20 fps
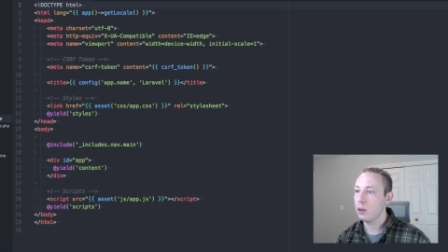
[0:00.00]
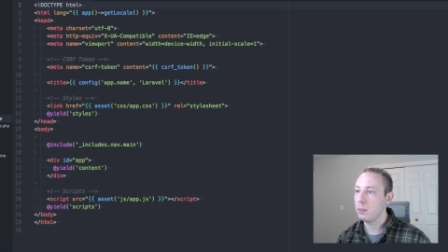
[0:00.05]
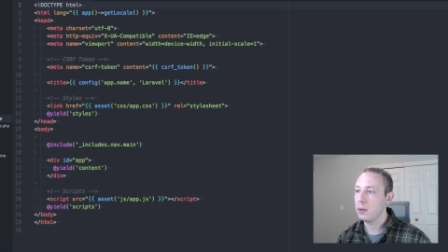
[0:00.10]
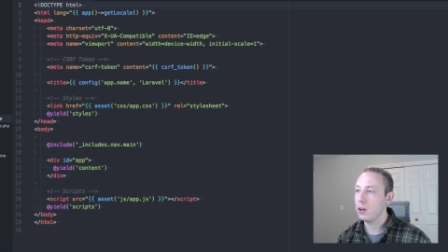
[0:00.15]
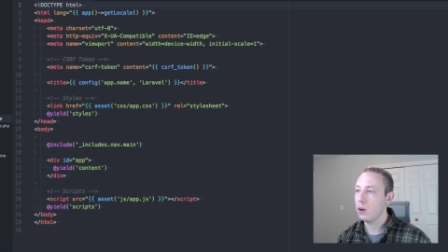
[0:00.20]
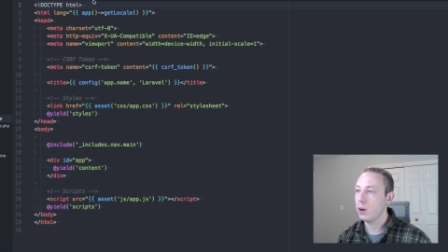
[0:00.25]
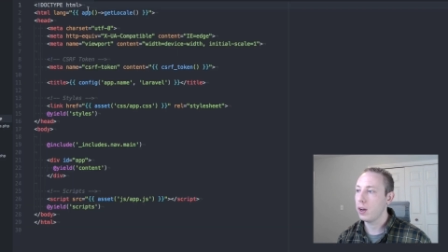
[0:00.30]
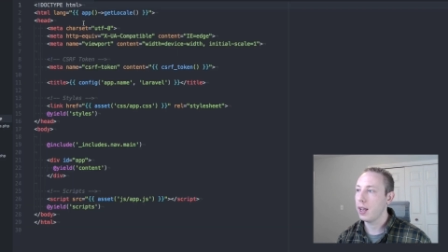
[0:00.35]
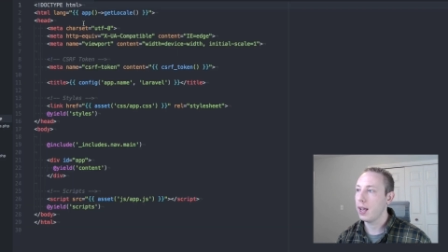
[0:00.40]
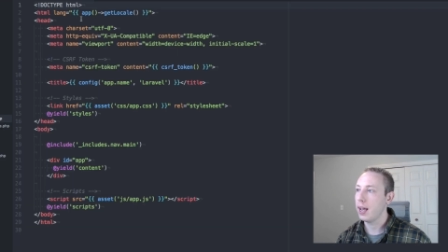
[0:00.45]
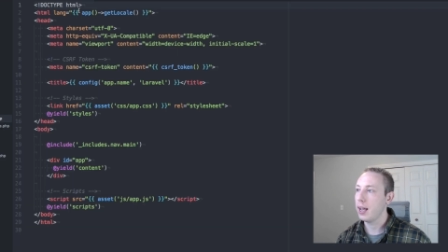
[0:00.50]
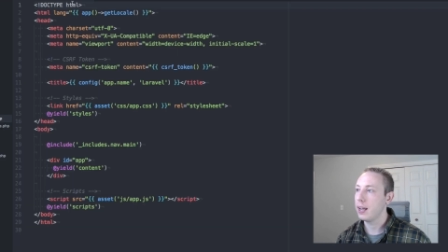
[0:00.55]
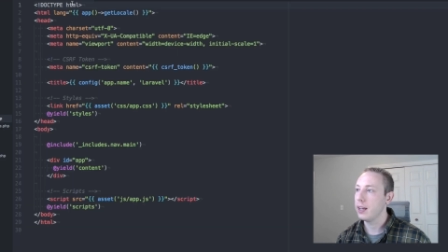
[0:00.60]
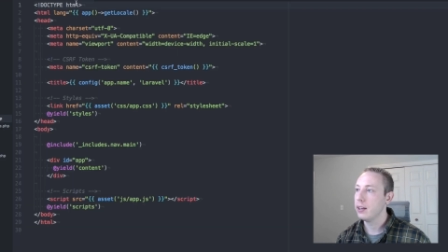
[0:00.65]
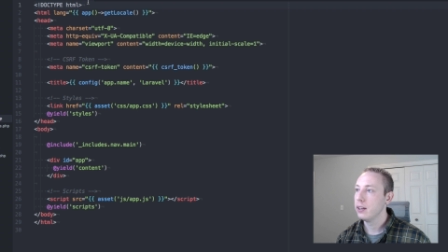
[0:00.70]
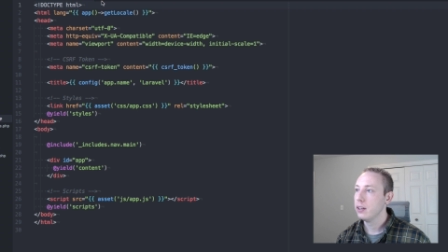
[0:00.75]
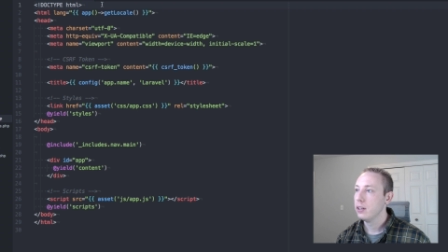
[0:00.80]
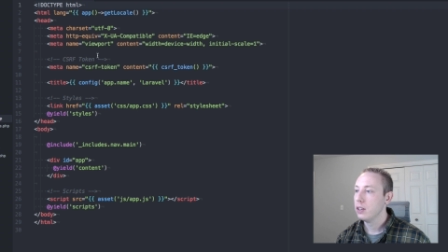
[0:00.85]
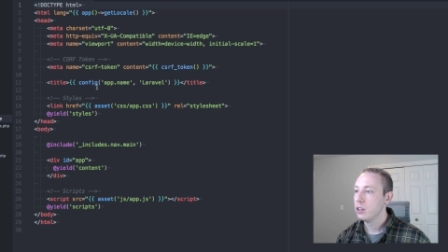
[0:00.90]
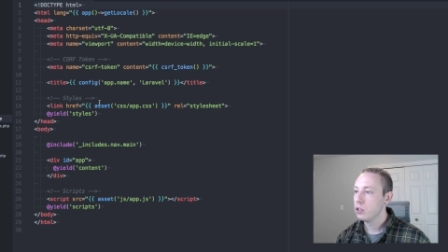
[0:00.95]
be okay.
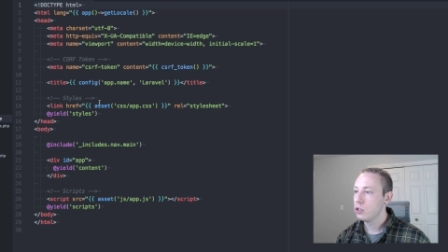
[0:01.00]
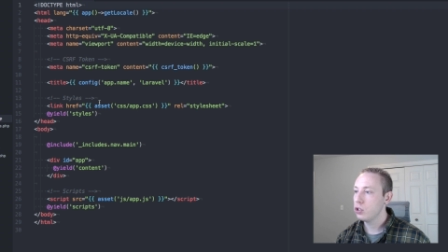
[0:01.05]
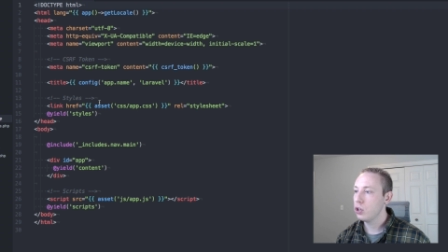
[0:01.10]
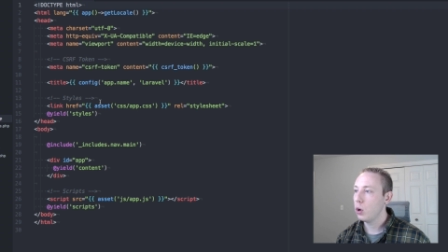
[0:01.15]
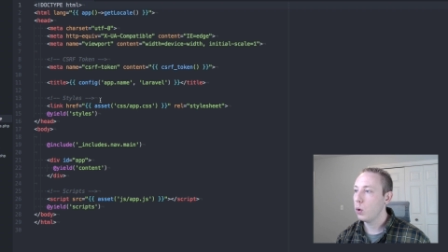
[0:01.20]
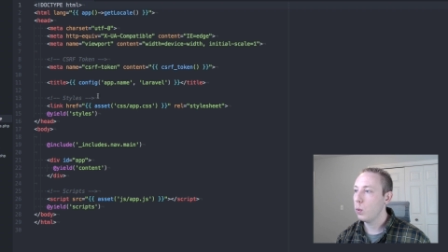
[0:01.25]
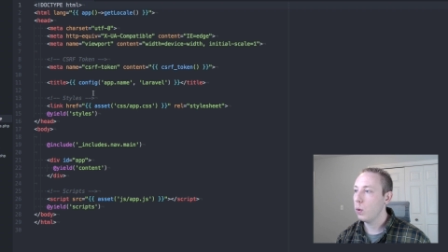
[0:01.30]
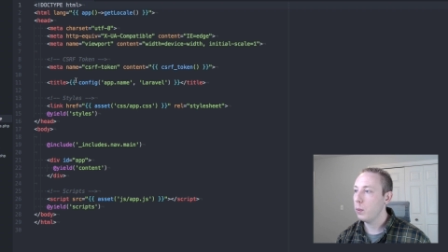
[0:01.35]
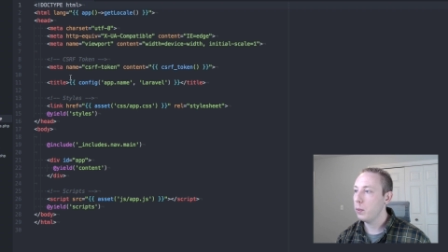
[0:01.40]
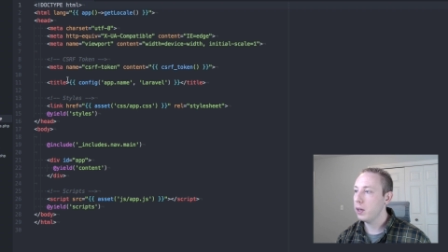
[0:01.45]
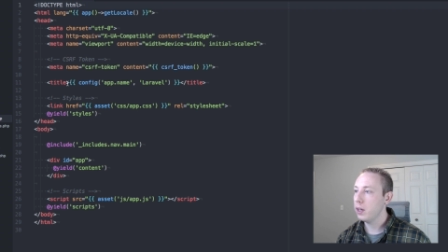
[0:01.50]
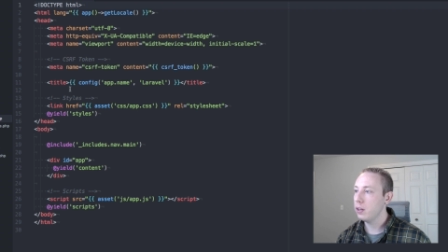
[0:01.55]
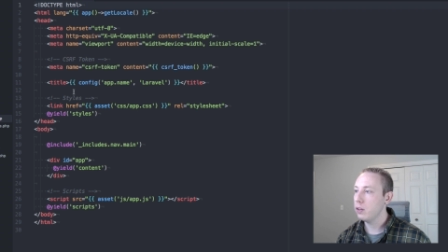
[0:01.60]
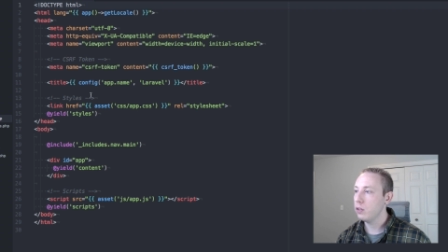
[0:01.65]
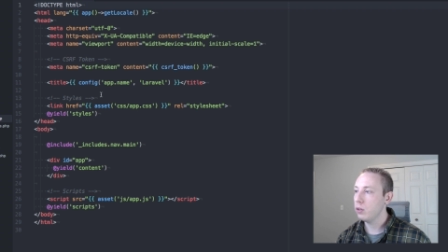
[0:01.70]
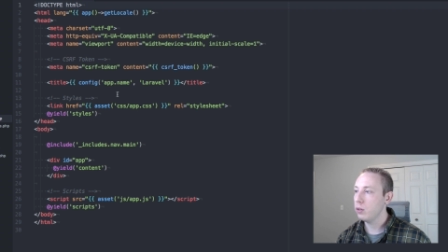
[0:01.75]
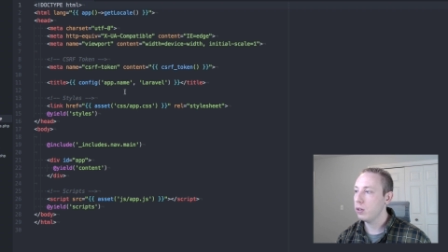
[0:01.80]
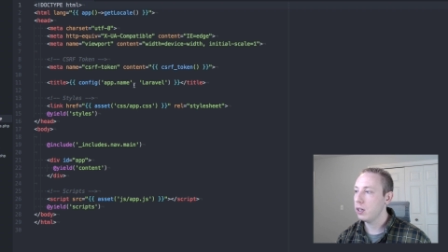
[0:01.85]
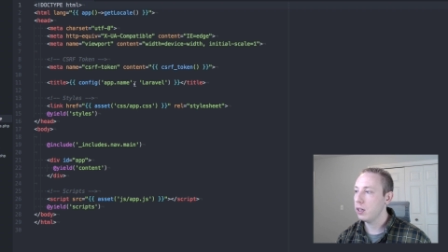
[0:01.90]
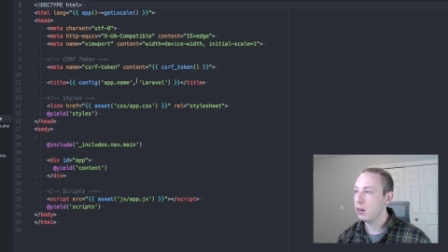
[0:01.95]
So what we can
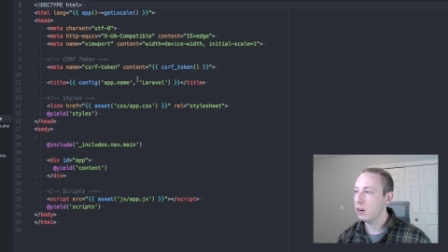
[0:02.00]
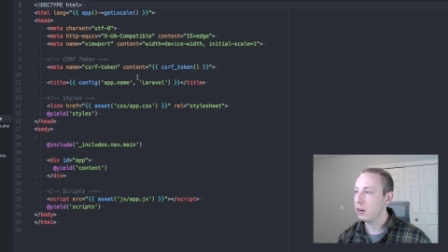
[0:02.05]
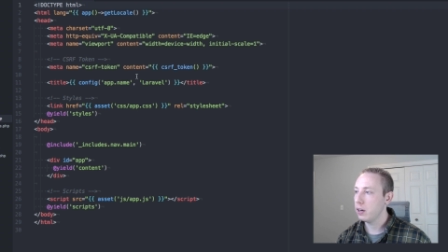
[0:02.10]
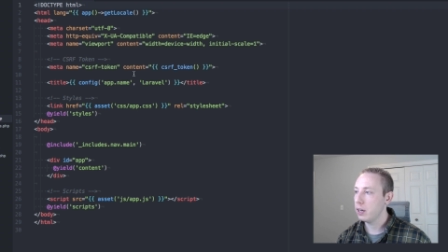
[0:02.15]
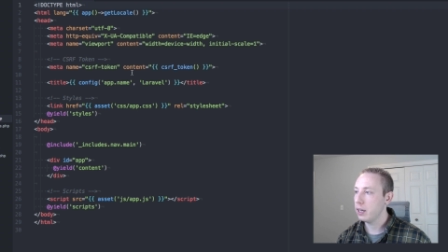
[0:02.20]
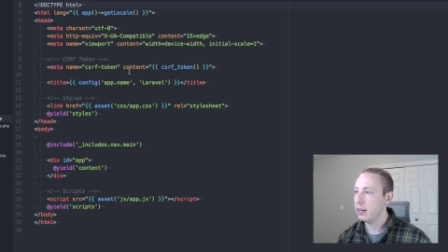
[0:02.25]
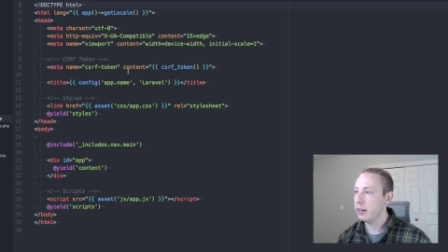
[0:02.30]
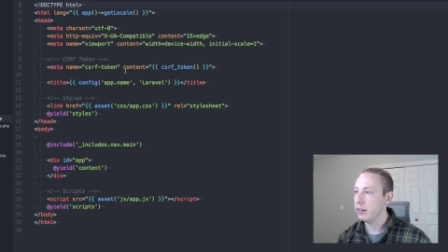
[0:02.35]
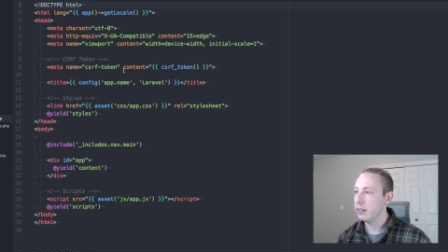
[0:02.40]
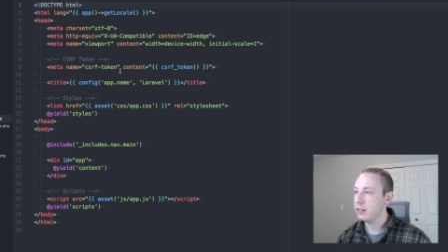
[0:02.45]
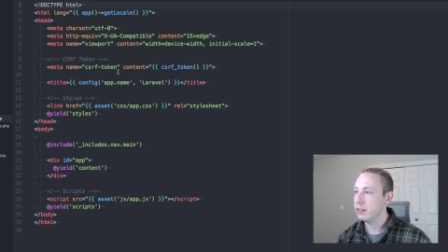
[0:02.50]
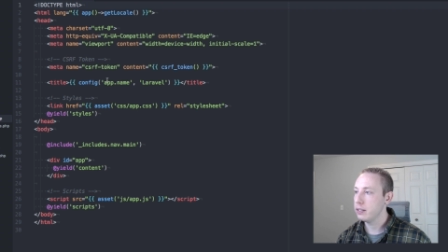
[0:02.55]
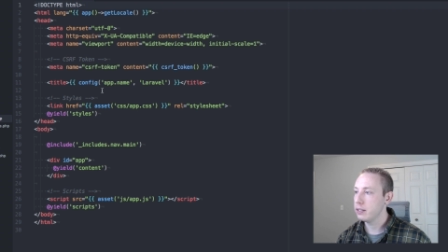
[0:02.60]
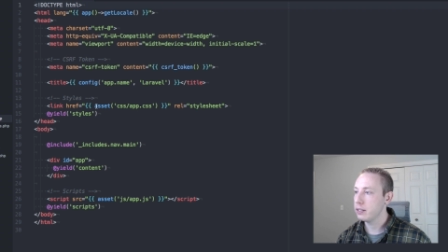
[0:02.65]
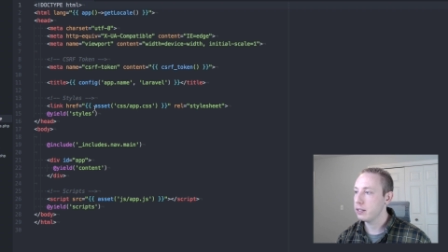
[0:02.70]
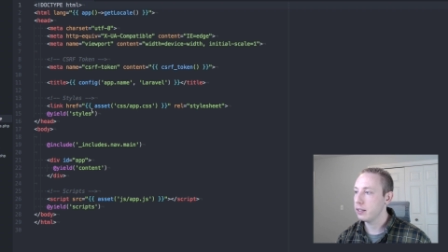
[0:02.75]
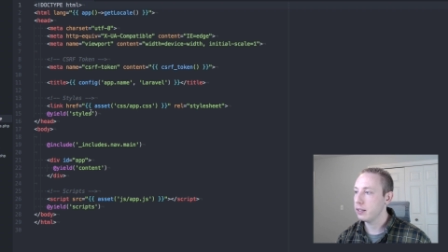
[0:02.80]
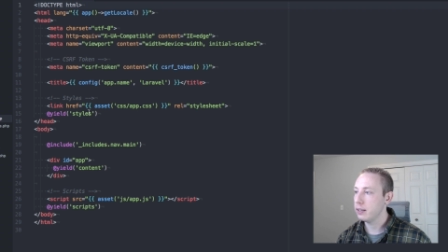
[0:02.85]
do here is